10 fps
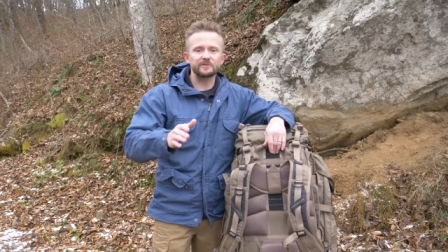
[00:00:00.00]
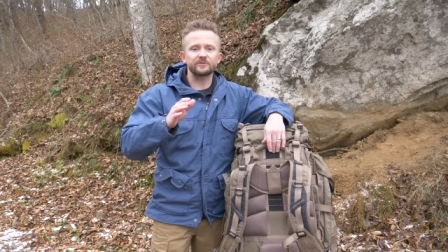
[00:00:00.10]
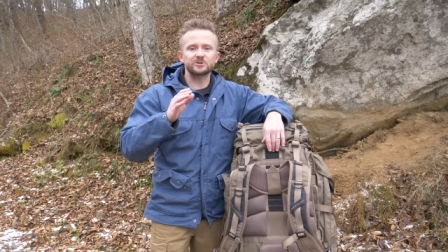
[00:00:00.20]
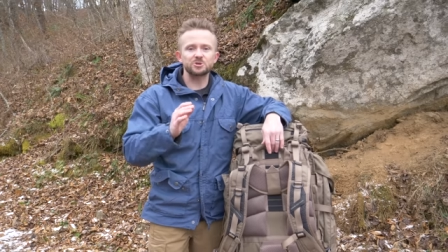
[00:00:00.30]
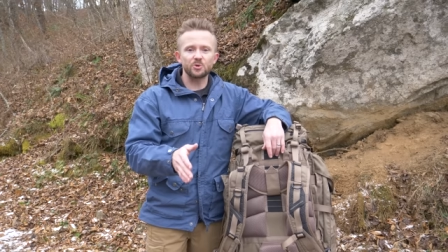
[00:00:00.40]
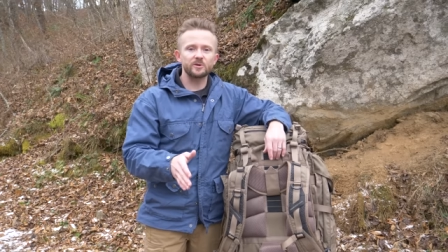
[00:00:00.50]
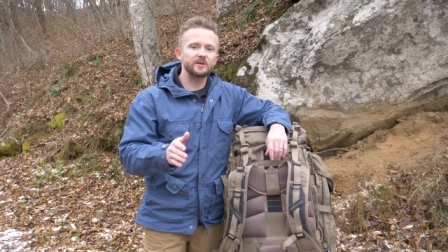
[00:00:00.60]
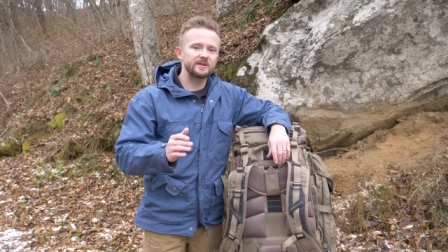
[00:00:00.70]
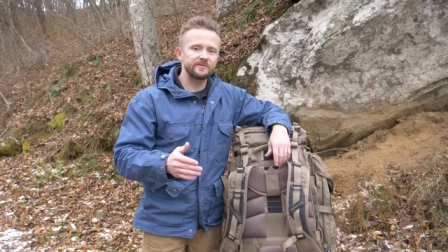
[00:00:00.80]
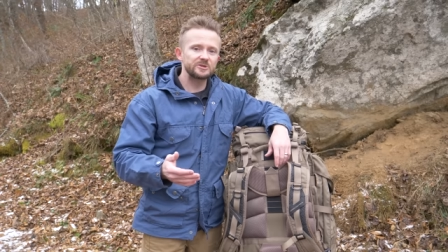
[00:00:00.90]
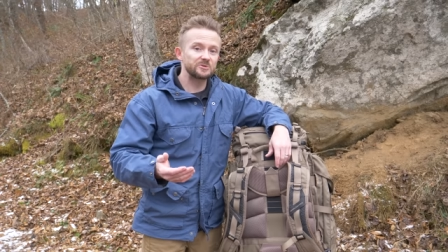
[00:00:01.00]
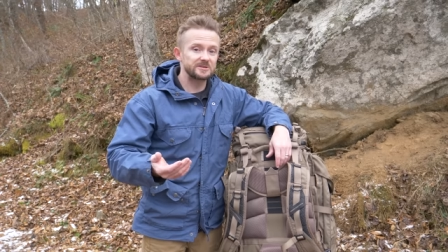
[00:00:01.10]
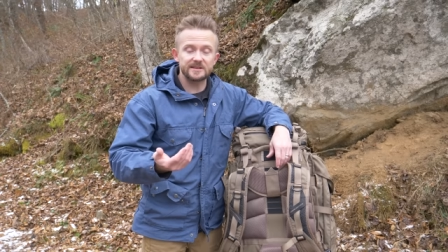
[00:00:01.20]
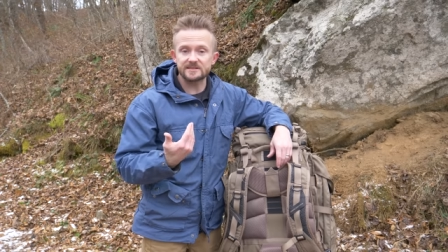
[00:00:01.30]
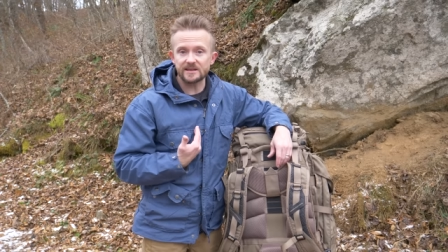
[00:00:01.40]
but for shorter
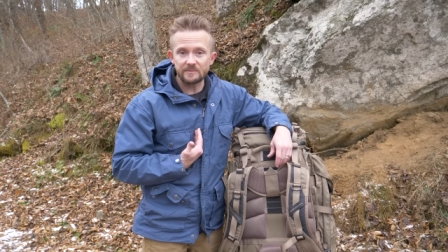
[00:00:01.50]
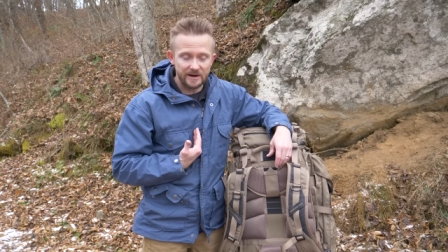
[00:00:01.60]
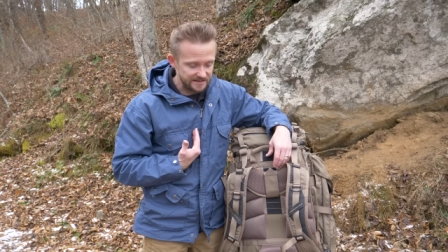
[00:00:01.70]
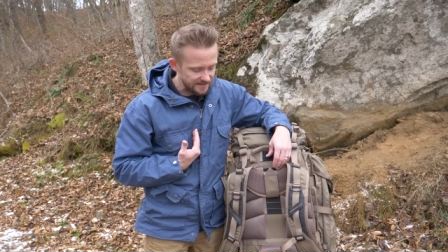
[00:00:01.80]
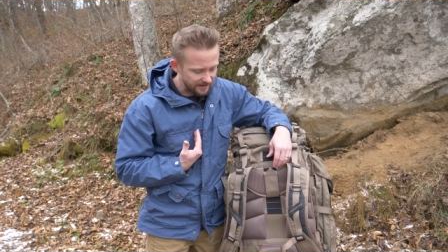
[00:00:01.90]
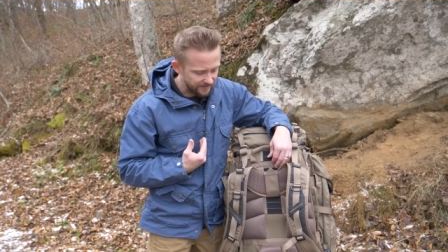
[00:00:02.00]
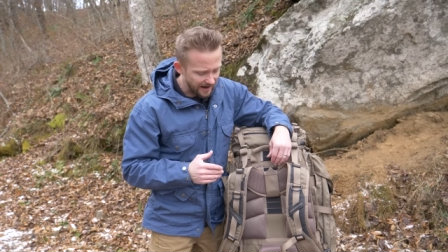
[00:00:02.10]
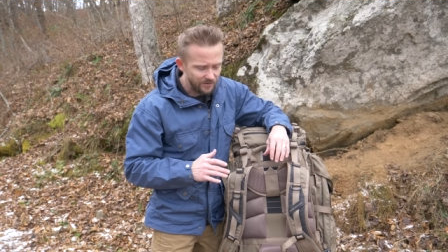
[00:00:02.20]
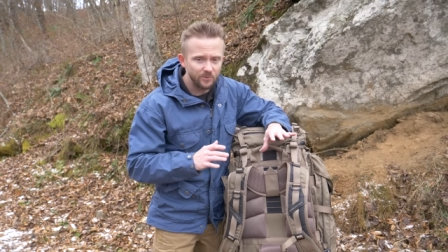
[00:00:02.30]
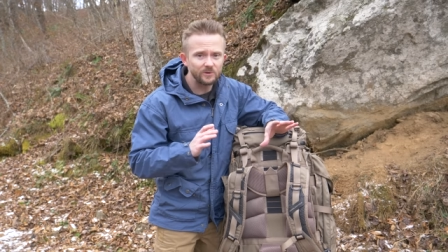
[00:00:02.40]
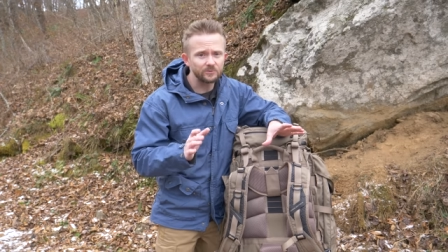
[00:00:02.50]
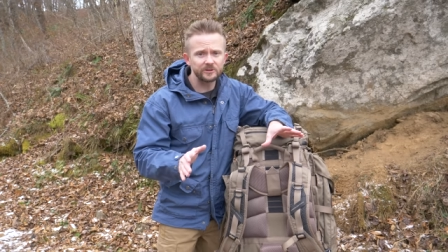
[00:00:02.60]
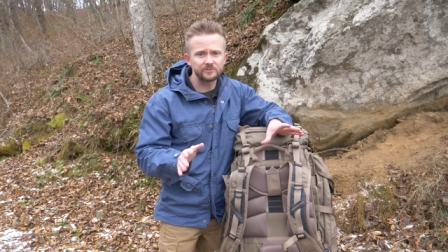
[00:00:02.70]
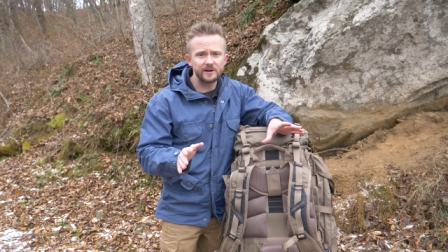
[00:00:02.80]
individuals than say myself, I wouldn't really